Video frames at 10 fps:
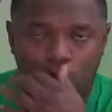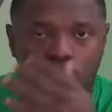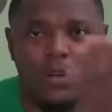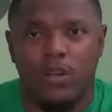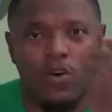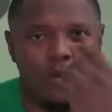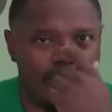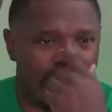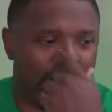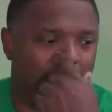You want to
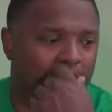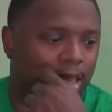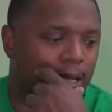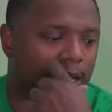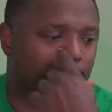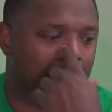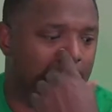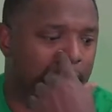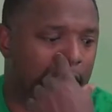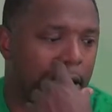know a position I think
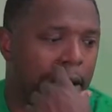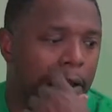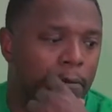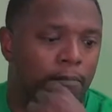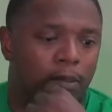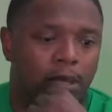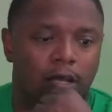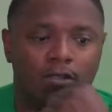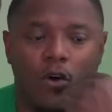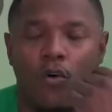that is